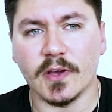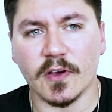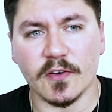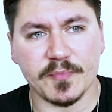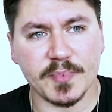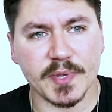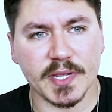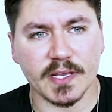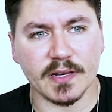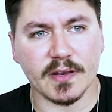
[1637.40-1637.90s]

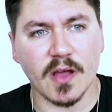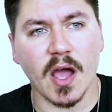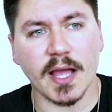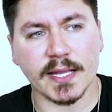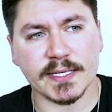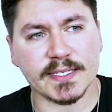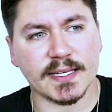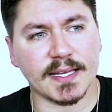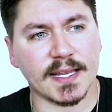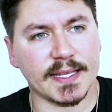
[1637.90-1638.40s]
of being
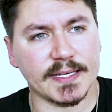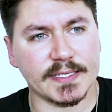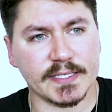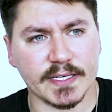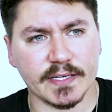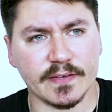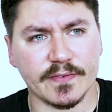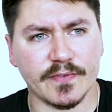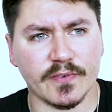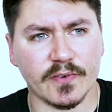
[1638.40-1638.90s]

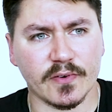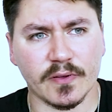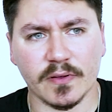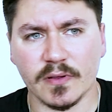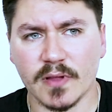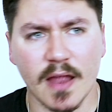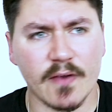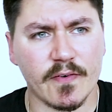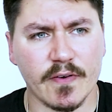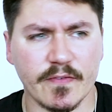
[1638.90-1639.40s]
isolated for
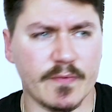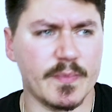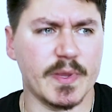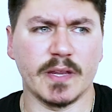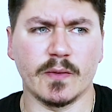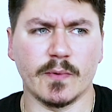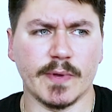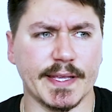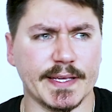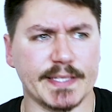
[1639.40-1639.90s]
however
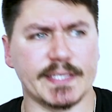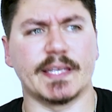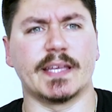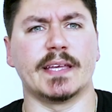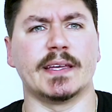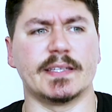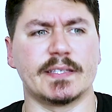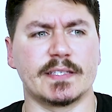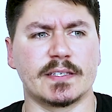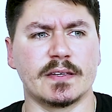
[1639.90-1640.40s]
many weeks it
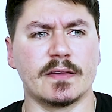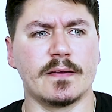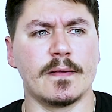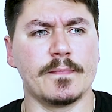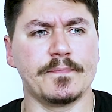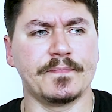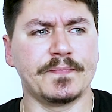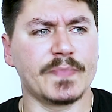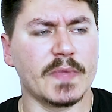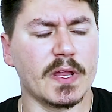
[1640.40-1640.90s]
is,
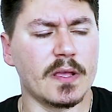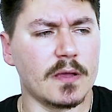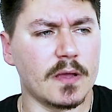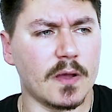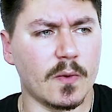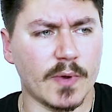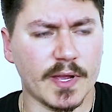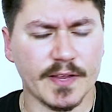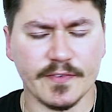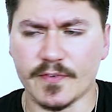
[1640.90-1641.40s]

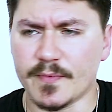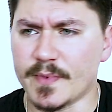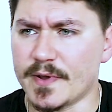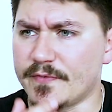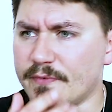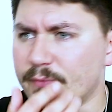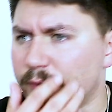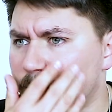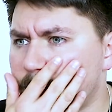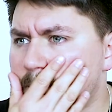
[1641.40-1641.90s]
away from
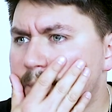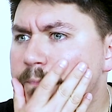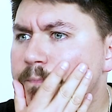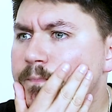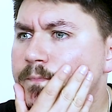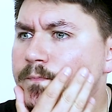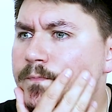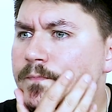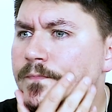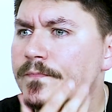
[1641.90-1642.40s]
everyone
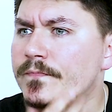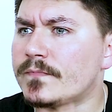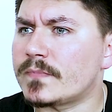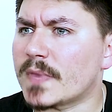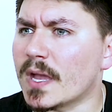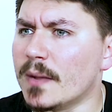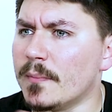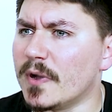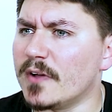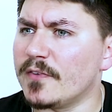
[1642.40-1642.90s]

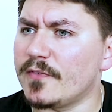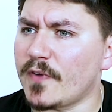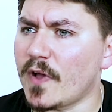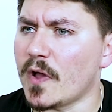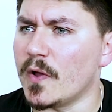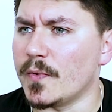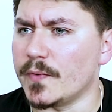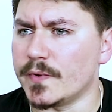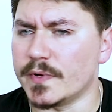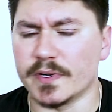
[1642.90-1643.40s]
and my
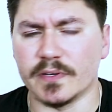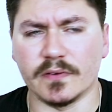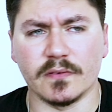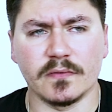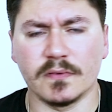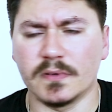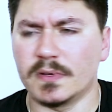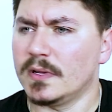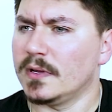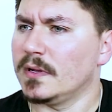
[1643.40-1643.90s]
phone and,
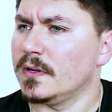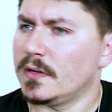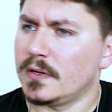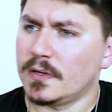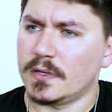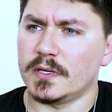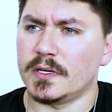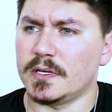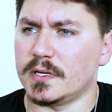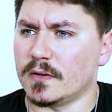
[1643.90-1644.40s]

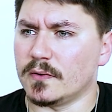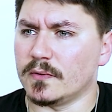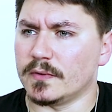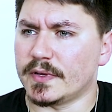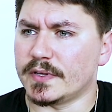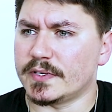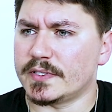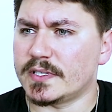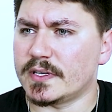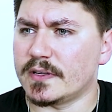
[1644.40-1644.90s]
you know, all
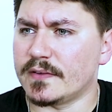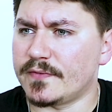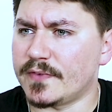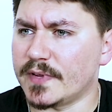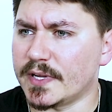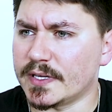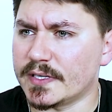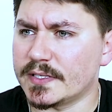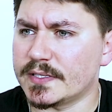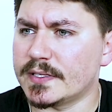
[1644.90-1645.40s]
those
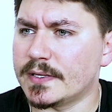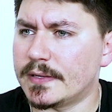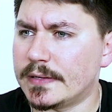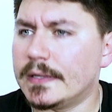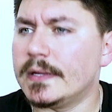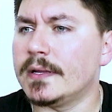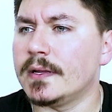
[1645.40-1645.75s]
things.